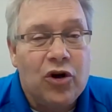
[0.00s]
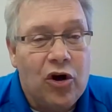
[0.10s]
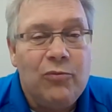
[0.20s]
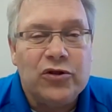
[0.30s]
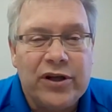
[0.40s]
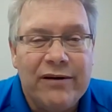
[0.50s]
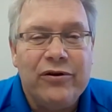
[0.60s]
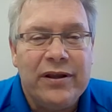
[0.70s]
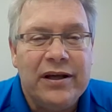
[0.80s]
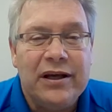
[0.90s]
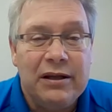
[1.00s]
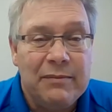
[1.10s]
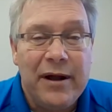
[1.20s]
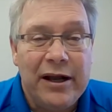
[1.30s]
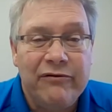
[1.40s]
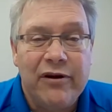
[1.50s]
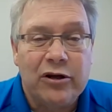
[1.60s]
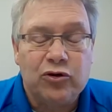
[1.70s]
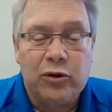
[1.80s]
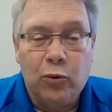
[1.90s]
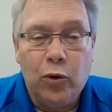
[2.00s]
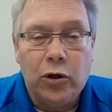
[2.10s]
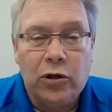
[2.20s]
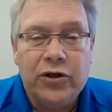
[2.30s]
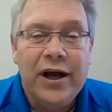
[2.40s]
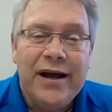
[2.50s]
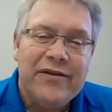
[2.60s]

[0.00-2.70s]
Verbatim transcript: almost everything in the manufacturing world